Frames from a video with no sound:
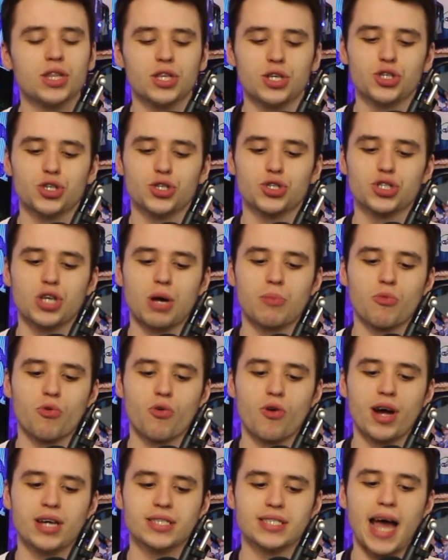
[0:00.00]
that just
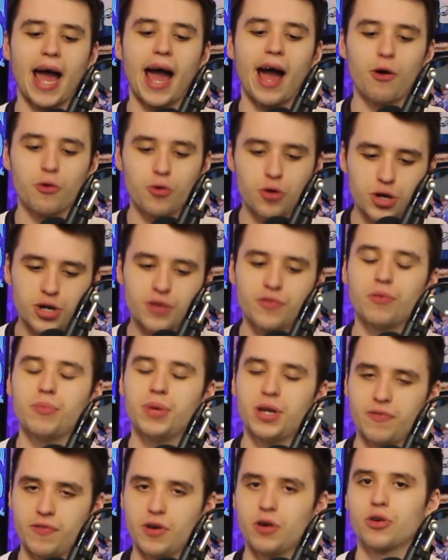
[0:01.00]
summarise how good of a
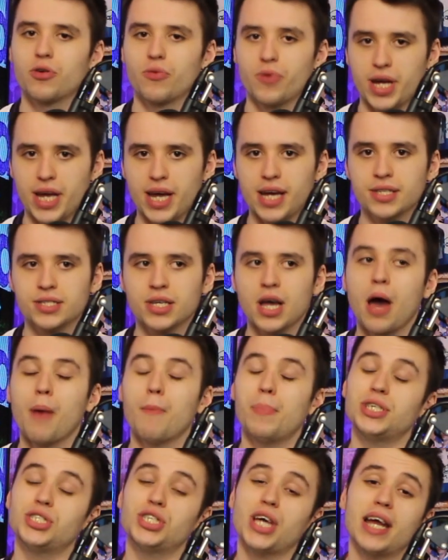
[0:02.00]
midfielder he is.
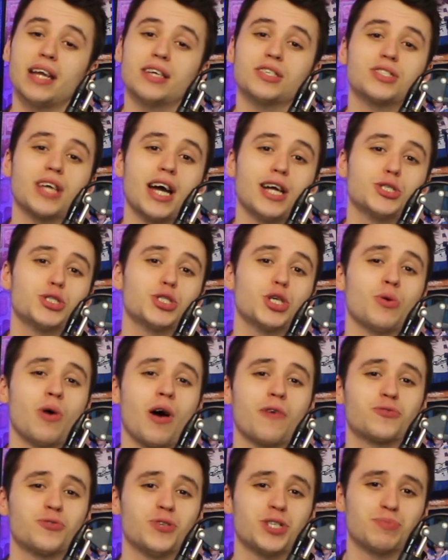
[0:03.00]
But Jadon Sancho,
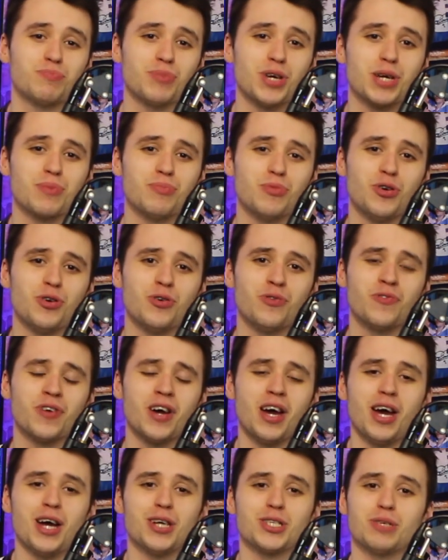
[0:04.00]
after his big move
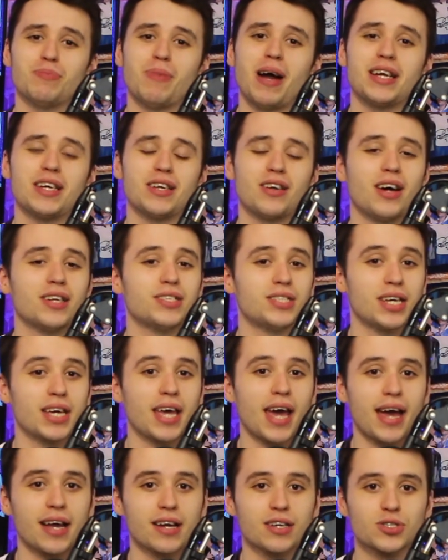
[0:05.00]
to Man United,
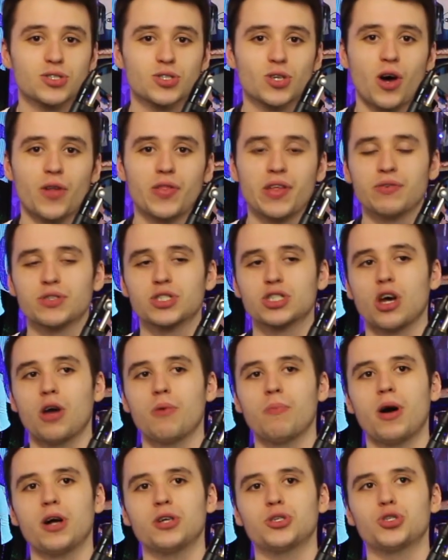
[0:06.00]
getting a start, there was so
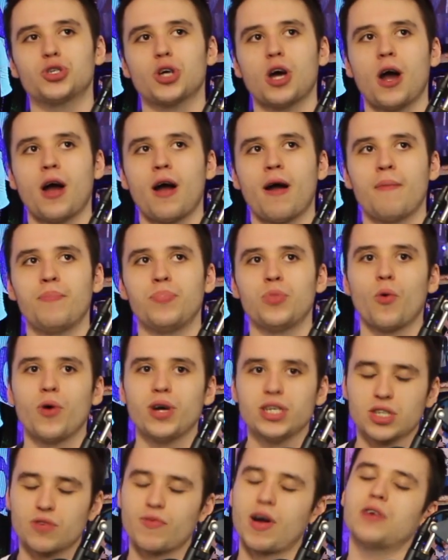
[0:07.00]
much
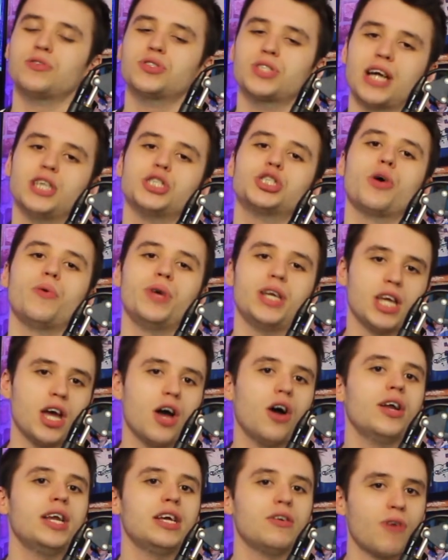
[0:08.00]
noise around Sancho in the
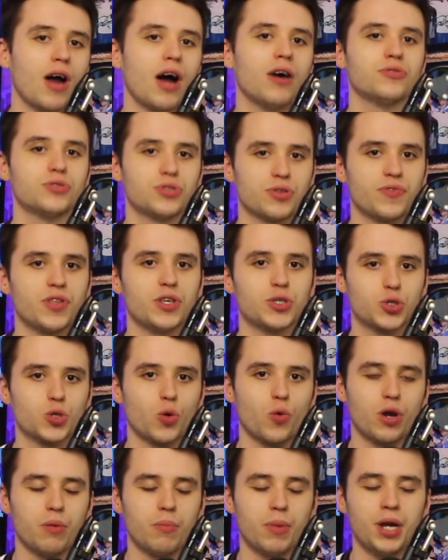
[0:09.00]
early rounds of this
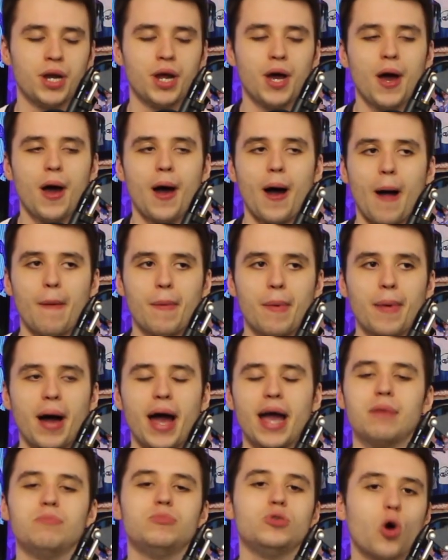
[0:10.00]
tournament,
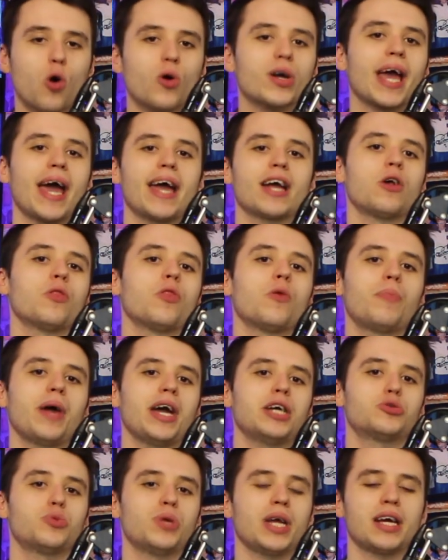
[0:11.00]
about him not getting on the
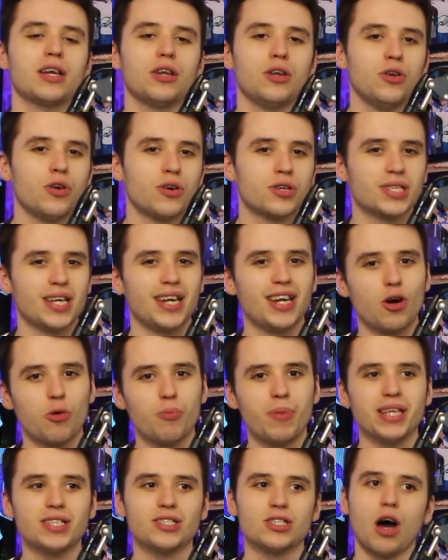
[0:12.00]
pitch when England looked a little
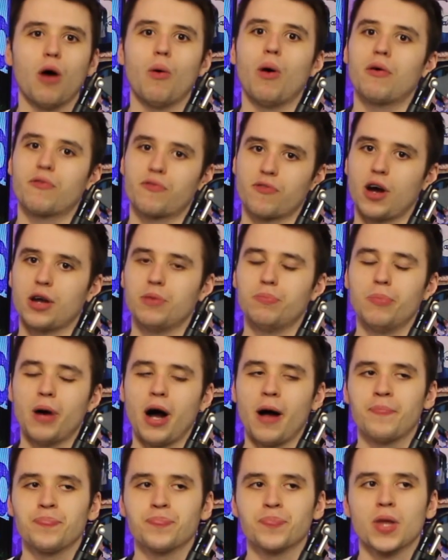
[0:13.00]
bit dull up front.
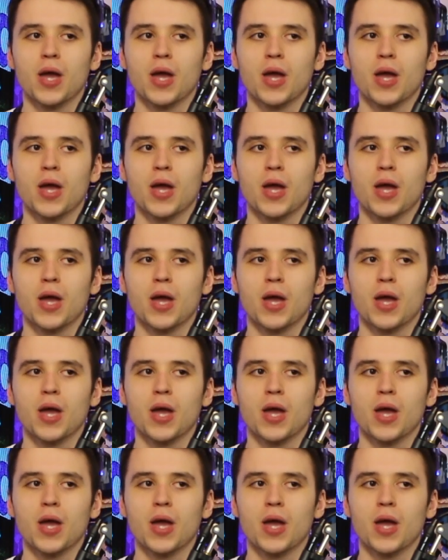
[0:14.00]
But